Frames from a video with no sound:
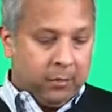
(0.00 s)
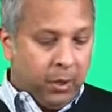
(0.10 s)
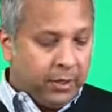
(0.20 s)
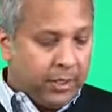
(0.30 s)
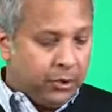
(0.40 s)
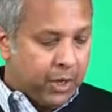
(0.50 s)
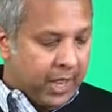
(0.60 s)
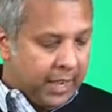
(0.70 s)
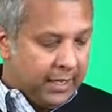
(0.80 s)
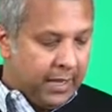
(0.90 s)
One thing to
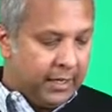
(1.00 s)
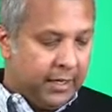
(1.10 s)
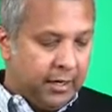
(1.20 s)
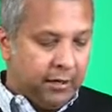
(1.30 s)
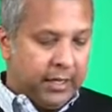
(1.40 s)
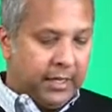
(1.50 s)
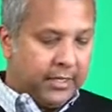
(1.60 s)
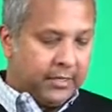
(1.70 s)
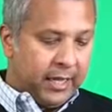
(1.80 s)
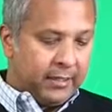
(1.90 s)
highlight here
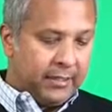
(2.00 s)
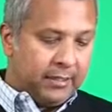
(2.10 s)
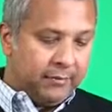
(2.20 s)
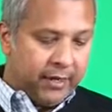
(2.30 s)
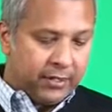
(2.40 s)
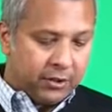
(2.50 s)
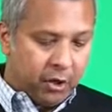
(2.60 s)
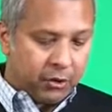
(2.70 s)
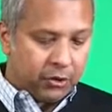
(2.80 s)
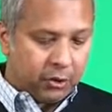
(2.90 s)
is that these devices
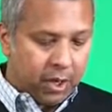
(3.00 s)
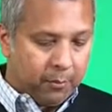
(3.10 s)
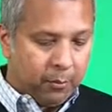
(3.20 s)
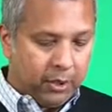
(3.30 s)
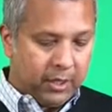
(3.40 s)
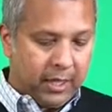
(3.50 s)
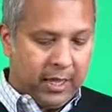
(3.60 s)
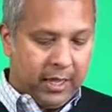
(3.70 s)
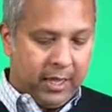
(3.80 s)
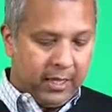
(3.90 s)
also come with
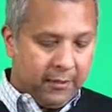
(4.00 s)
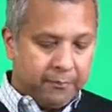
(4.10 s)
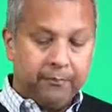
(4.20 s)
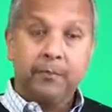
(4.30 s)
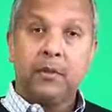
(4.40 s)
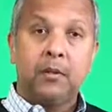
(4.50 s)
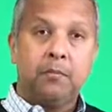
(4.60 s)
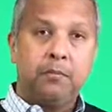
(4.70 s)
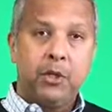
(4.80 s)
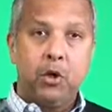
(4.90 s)
a
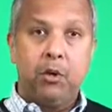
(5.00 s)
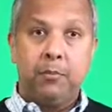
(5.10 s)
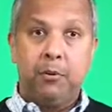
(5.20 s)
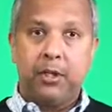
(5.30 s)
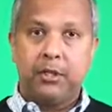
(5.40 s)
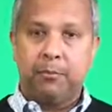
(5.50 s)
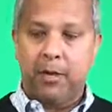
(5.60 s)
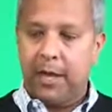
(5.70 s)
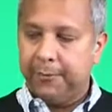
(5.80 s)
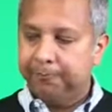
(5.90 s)
PoE brick
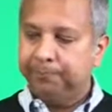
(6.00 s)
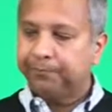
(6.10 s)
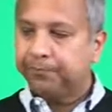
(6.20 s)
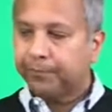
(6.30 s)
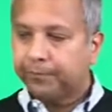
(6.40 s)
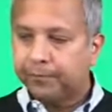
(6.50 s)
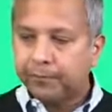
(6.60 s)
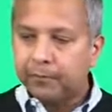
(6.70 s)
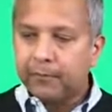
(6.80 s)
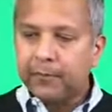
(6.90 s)
supply.
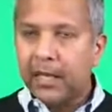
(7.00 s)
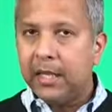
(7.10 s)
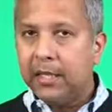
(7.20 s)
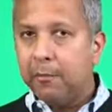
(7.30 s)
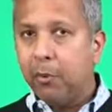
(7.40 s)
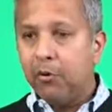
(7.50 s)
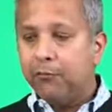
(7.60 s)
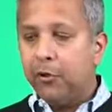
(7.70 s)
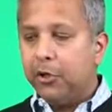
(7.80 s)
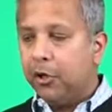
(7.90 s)
In the
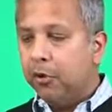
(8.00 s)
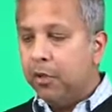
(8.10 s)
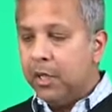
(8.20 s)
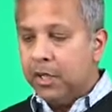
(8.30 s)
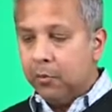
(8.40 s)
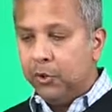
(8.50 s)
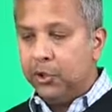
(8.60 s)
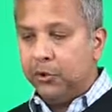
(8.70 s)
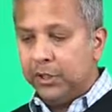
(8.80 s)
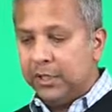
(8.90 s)
portfolio, which
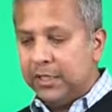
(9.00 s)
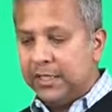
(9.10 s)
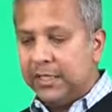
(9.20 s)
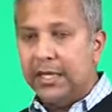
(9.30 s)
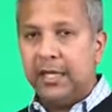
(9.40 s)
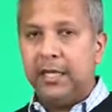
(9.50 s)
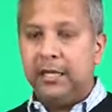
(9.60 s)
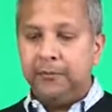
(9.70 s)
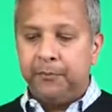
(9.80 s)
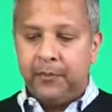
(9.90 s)
you can
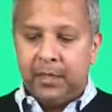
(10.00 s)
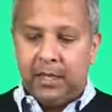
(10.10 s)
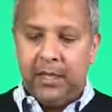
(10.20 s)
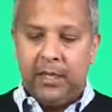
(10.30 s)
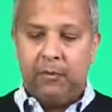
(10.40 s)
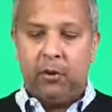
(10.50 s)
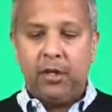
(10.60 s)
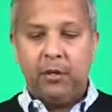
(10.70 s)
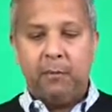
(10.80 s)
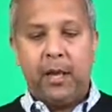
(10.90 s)
see in one
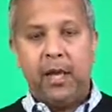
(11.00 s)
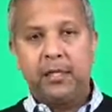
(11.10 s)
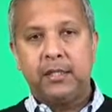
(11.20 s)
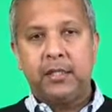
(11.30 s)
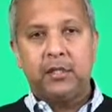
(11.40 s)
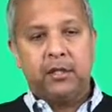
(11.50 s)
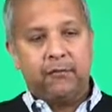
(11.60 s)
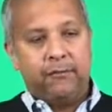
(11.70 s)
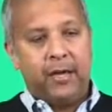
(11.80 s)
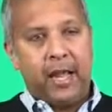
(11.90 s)
of the boxes on
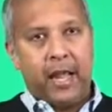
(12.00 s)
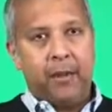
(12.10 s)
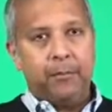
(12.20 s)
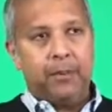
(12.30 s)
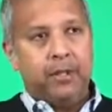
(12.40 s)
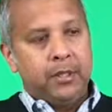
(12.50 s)
the flap,